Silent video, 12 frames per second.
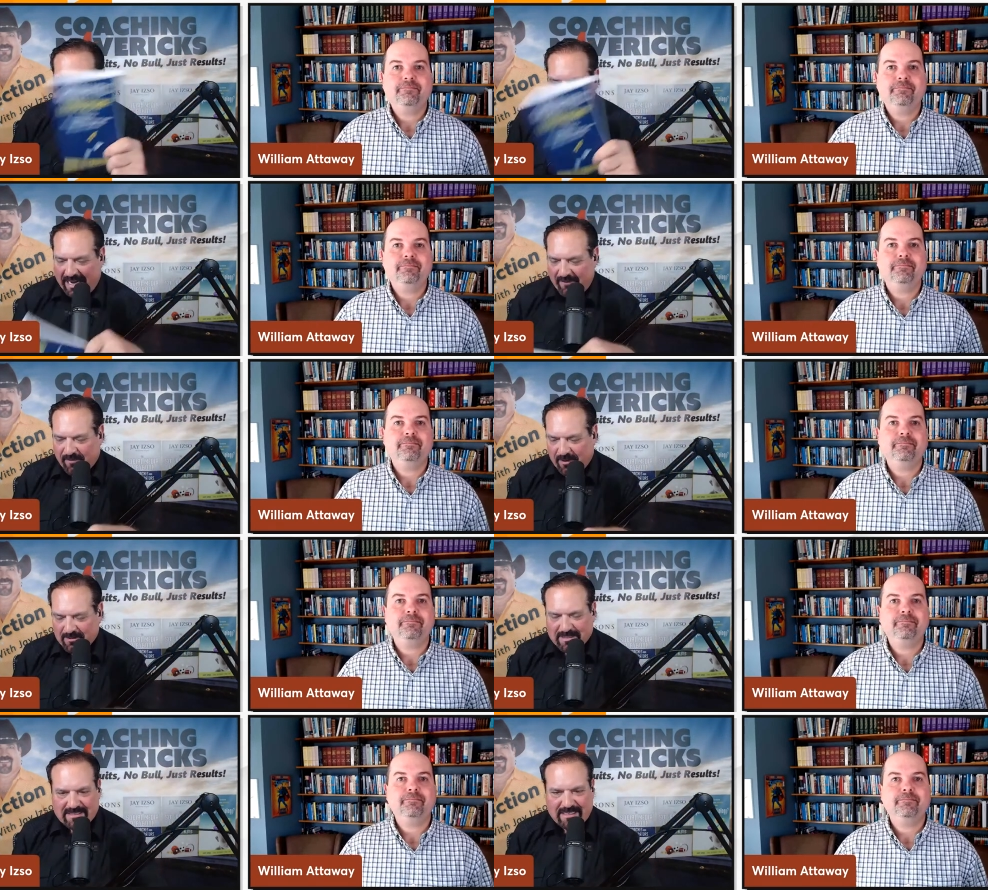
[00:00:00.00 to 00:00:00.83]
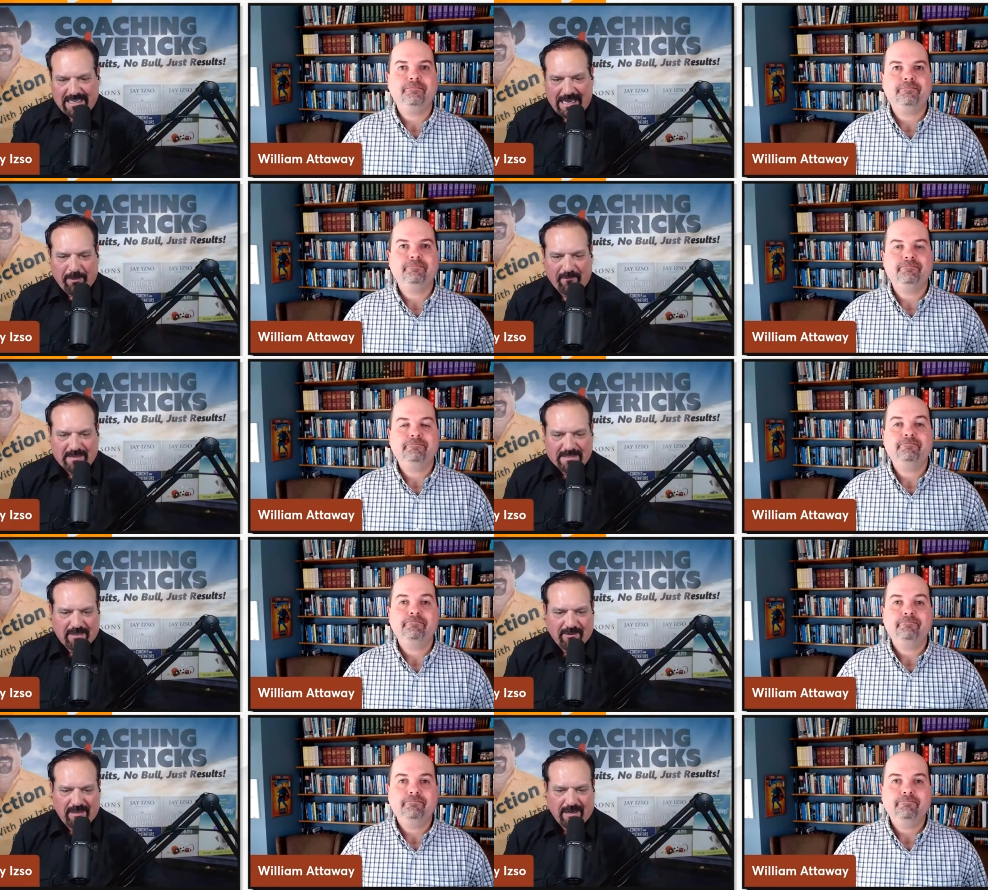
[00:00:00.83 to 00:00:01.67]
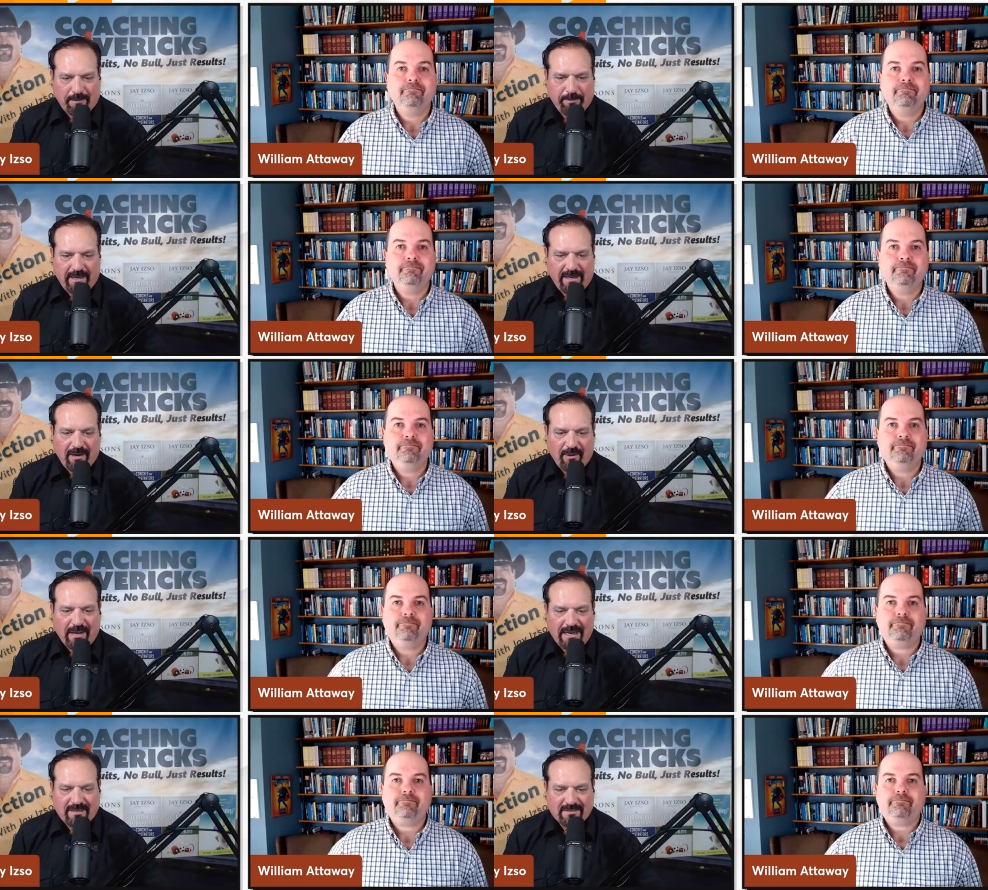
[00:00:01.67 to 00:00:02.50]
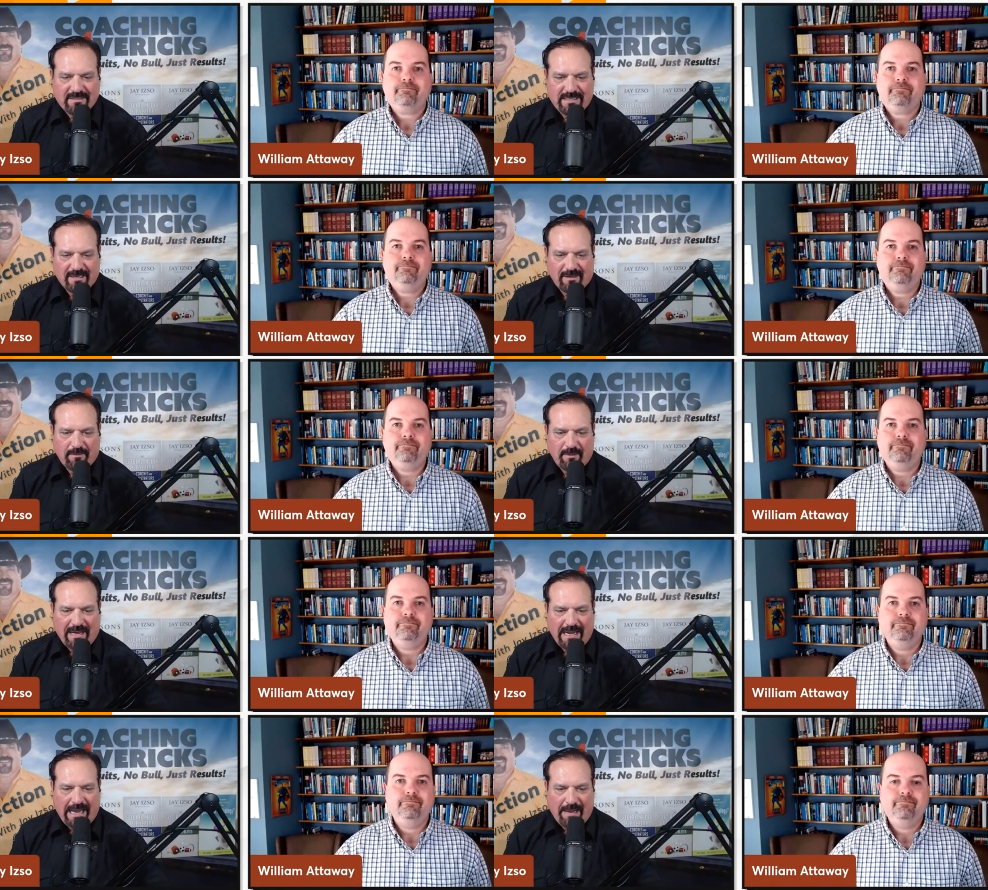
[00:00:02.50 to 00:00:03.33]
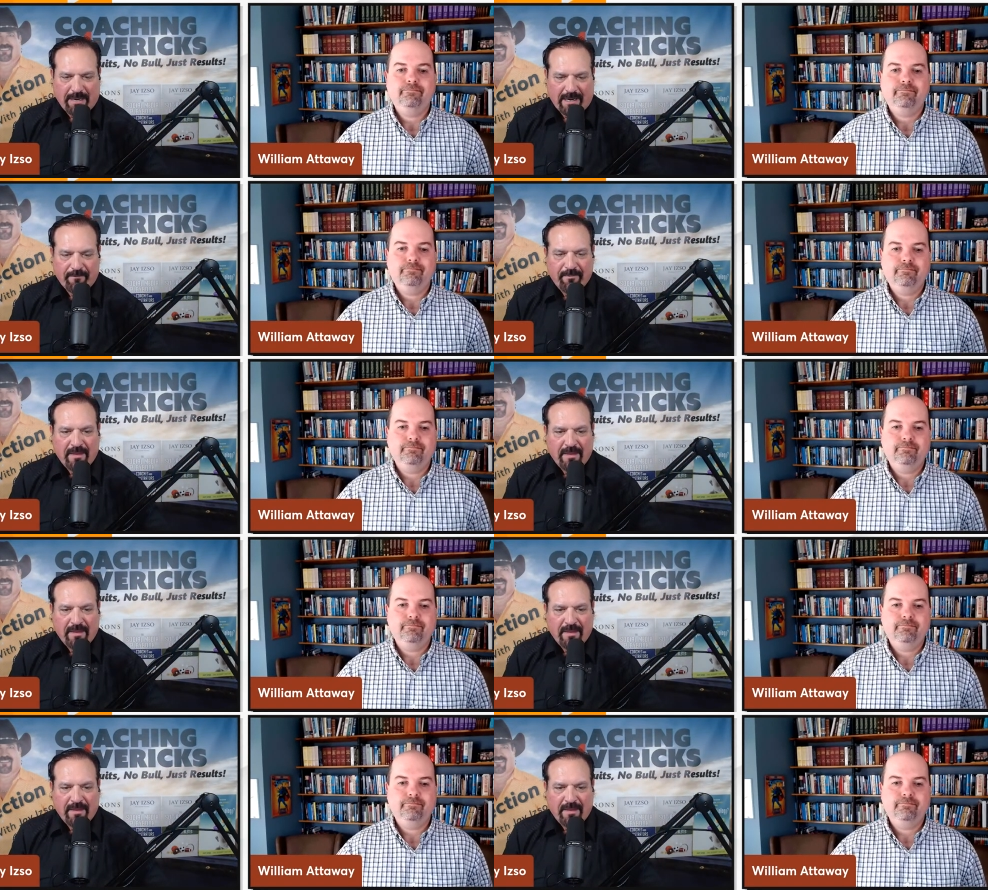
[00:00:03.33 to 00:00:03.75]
Speaker 1: Hey, folks, listen, Epic Physical Therapy. You know what? Here's the deal about Epic.